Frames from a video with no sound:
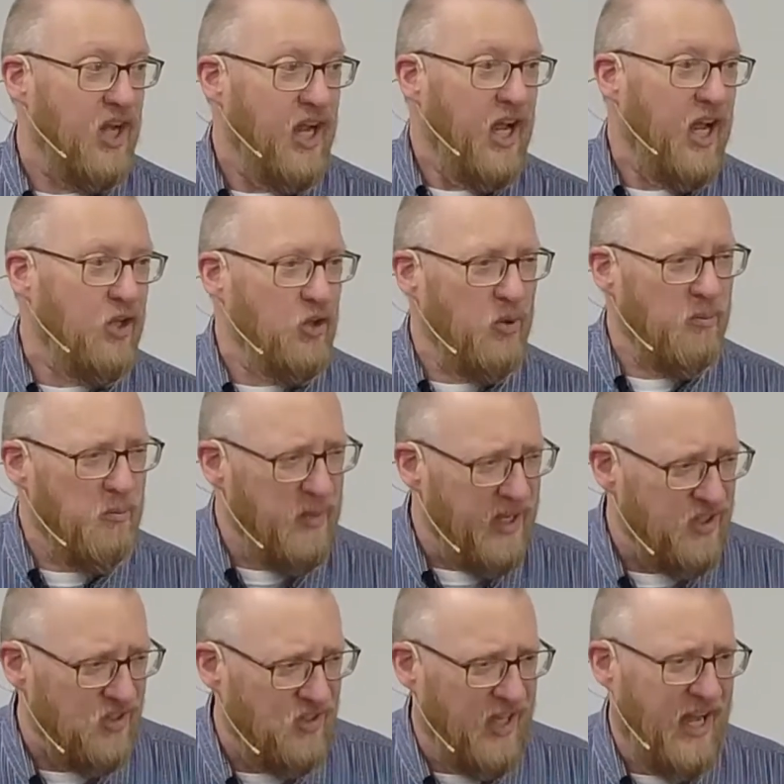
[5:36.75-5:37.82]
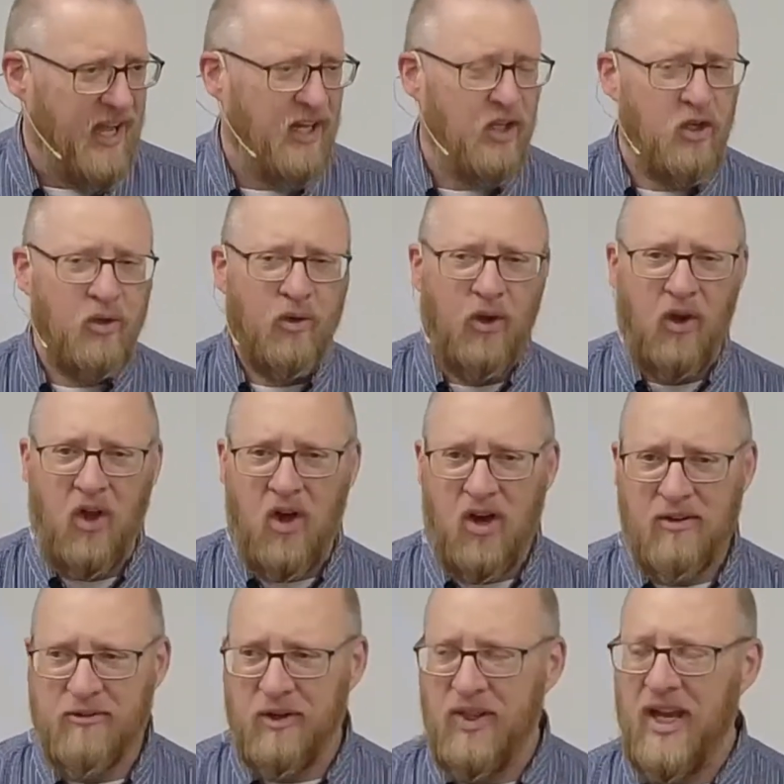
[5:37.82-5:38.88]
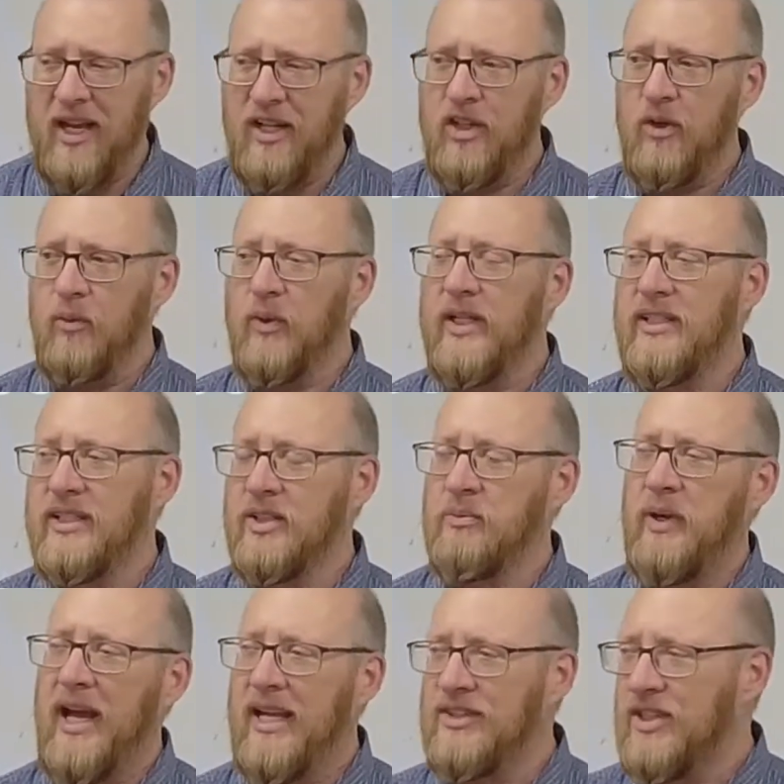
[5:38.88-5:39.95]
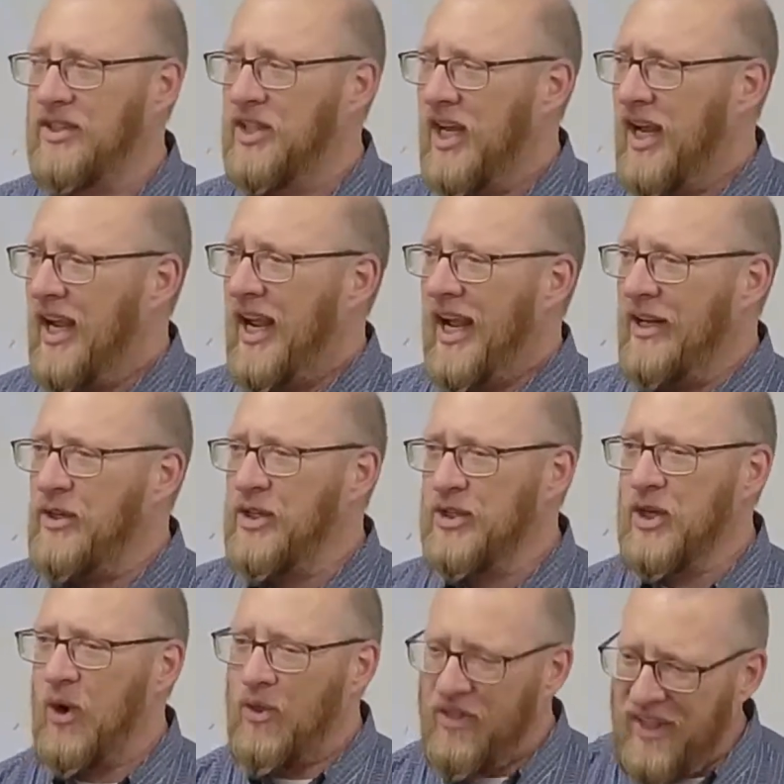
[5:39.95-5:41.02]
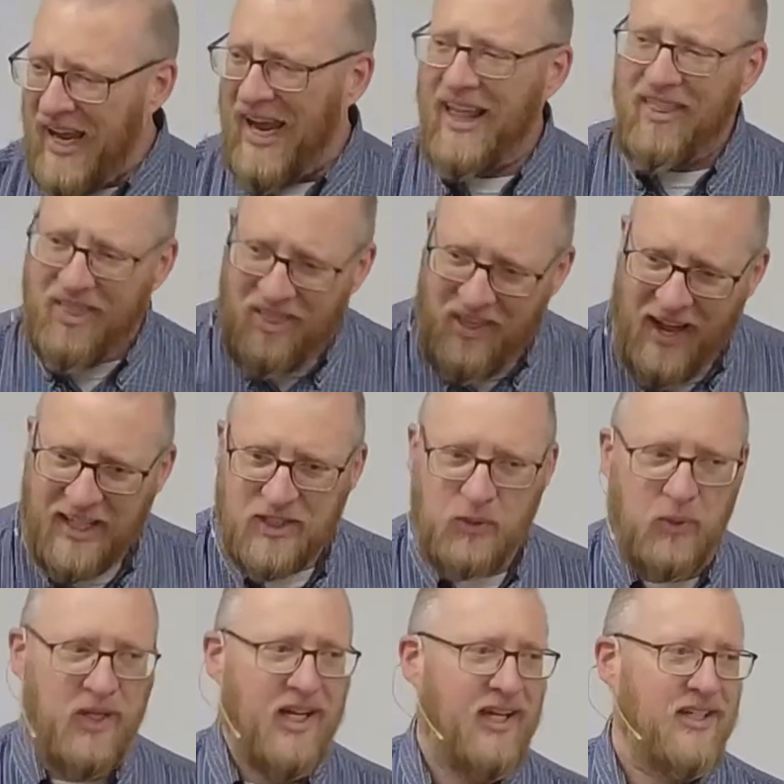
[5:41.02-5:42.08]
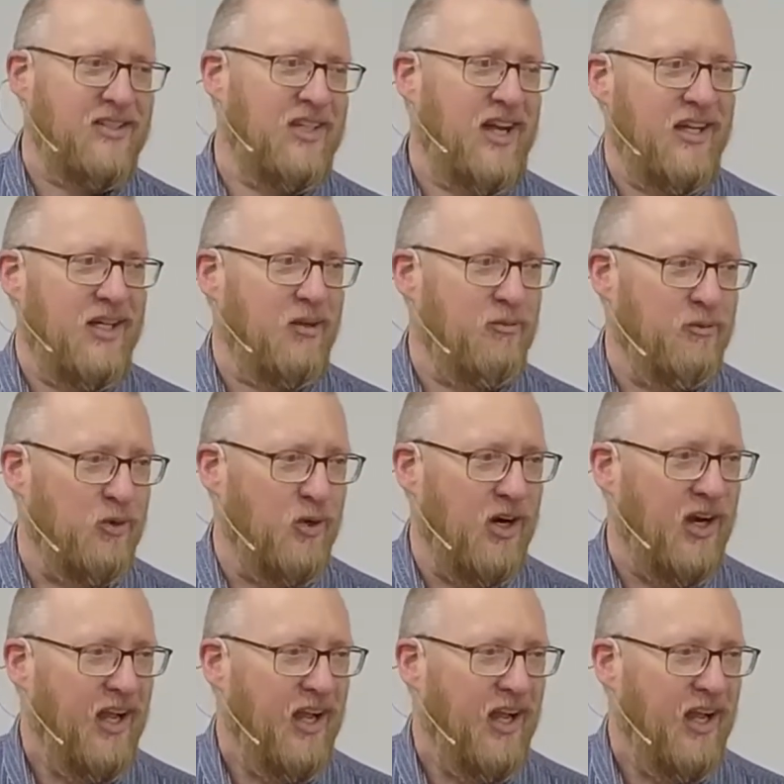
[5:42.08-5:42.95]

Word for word: And you miss that and you long for that. And you read this passage and you just go, That, that's what I signed up for.